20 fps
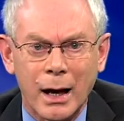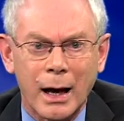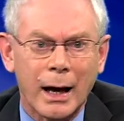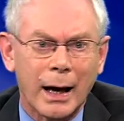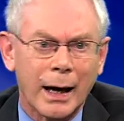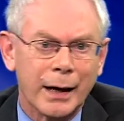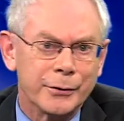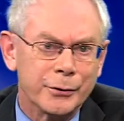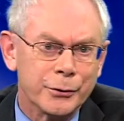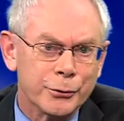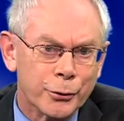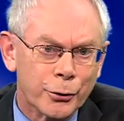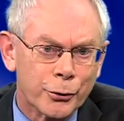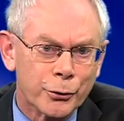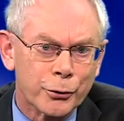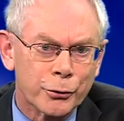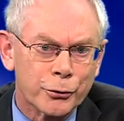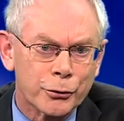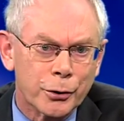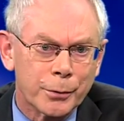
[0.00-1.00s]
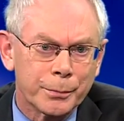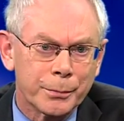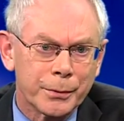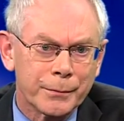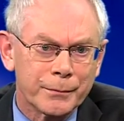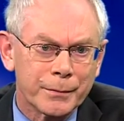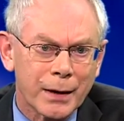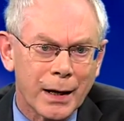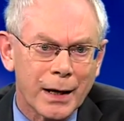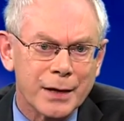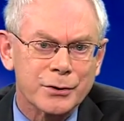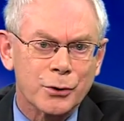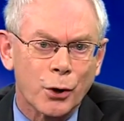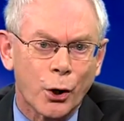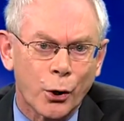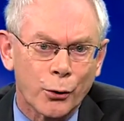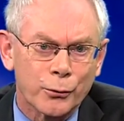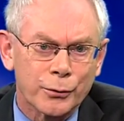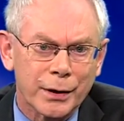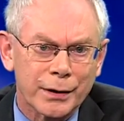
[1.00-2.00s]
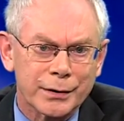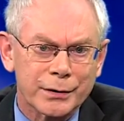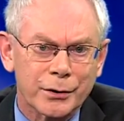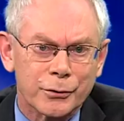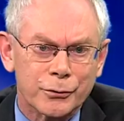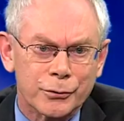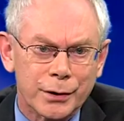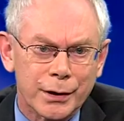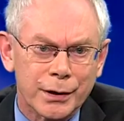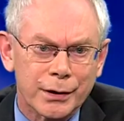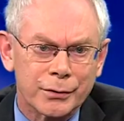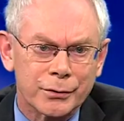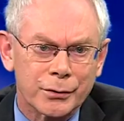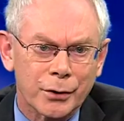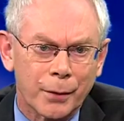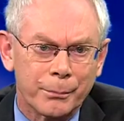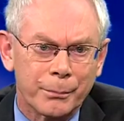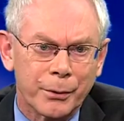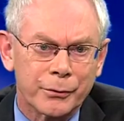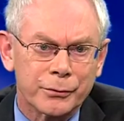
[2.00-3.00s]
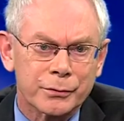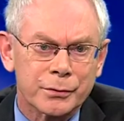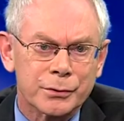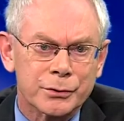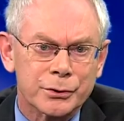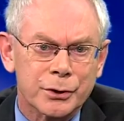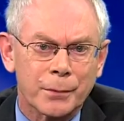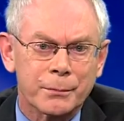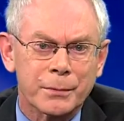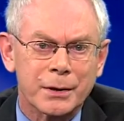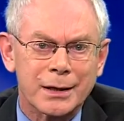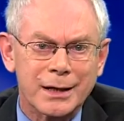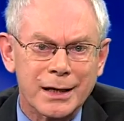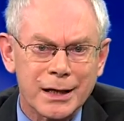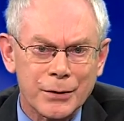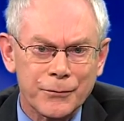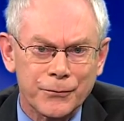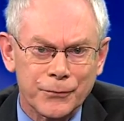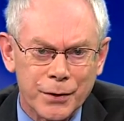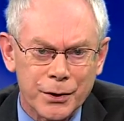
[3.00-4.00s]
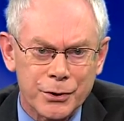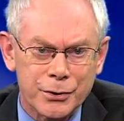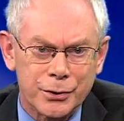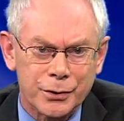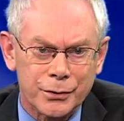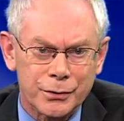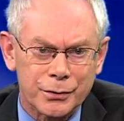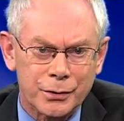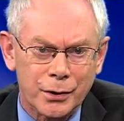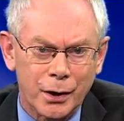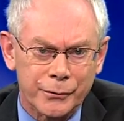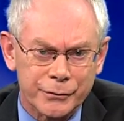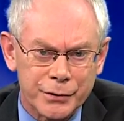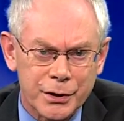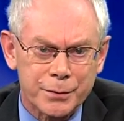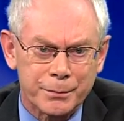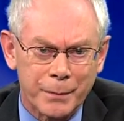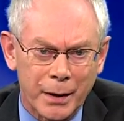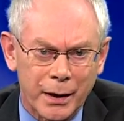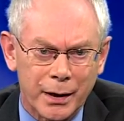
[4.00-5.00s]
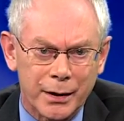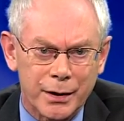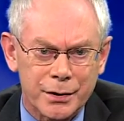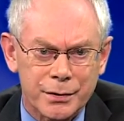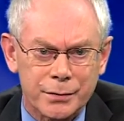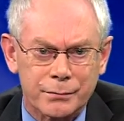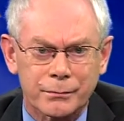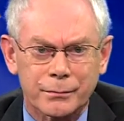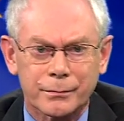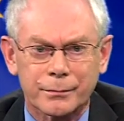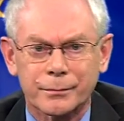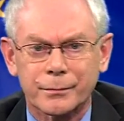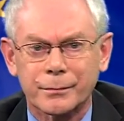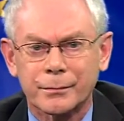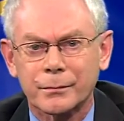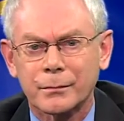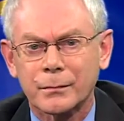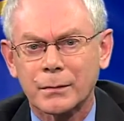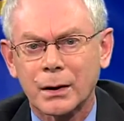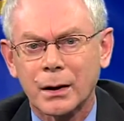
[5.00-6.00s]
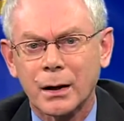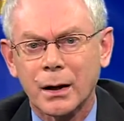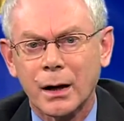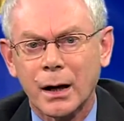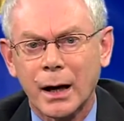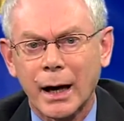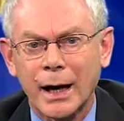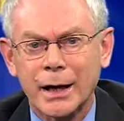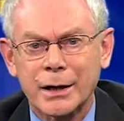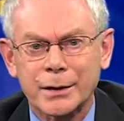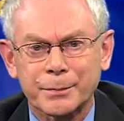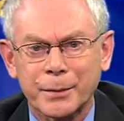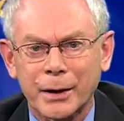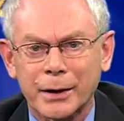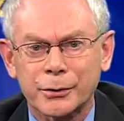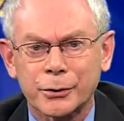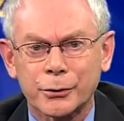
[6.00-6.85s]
and the Eurogroup has already agreed upon some key features of this mechanism. I expect the